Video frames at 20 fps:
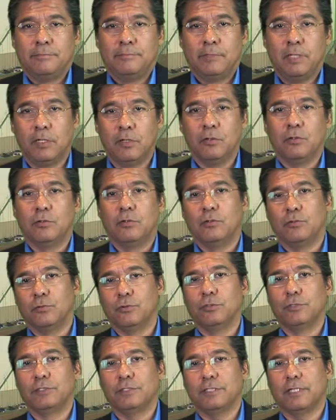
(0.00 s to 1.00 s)
Hello,
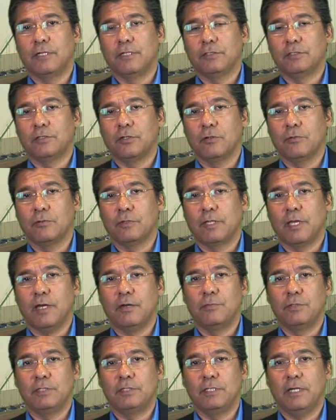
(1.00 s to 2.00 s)
Rudy Salazar with
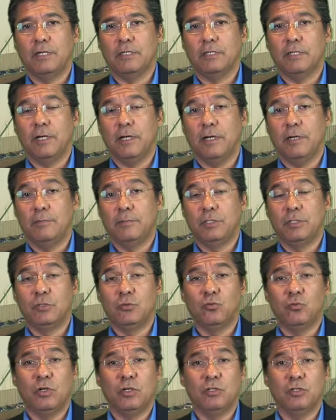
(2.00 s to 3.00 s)
Calbit.com,
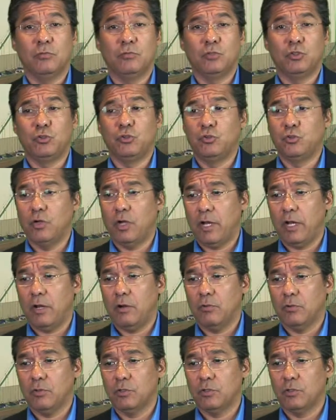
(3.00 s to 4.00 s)
and welcome to
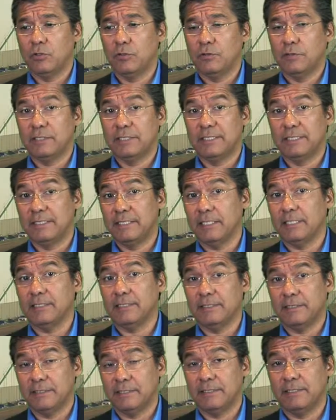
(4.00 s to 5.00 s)
our sixth
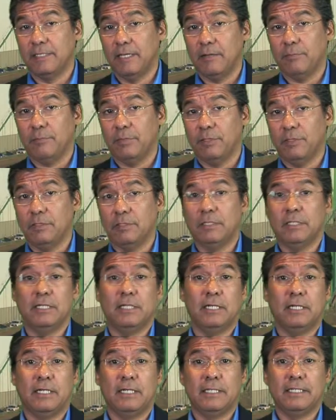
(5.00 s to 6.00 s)
step
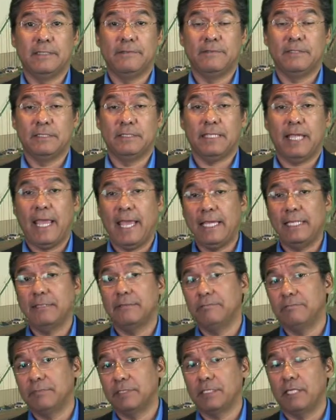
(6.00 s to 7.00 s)
in this
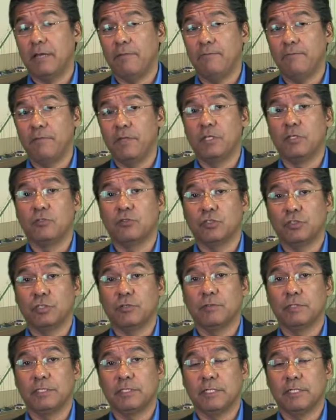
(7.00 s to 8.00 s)
8-step video
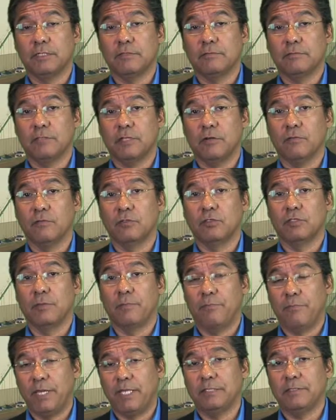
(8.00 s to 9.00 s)
series that covers the
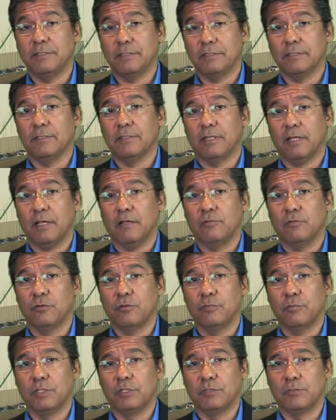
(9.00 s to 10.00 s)
basics of the California
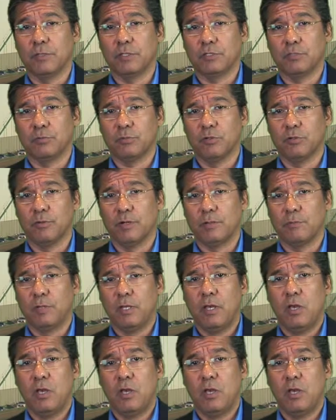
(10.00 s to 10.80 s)
Bit Inspection Program.